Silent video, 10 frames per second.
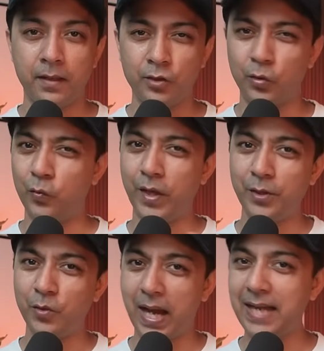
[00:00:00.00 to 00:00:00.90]
So
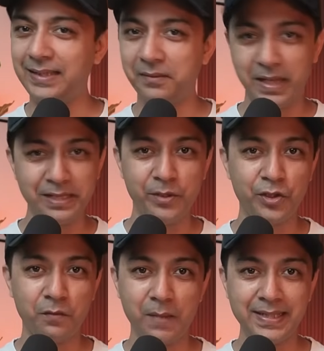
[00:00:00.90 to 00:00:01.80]
ready to add some
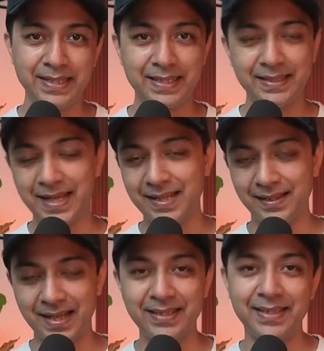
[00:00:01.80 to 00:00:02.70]
animation magic? Then
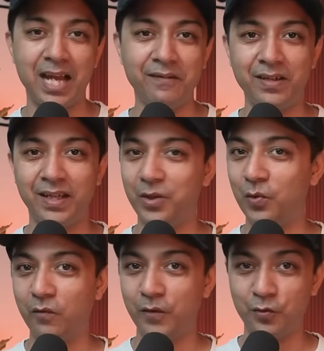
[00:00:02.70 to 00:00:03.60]
let's dive in
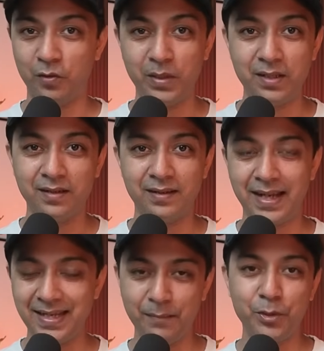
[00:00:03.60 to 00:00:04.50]
into our visual builder
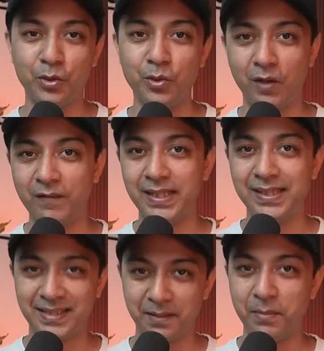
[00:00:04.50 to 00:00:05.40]
and let me show you
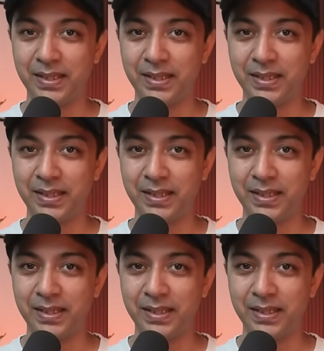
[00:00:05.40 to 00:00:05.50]
everything step by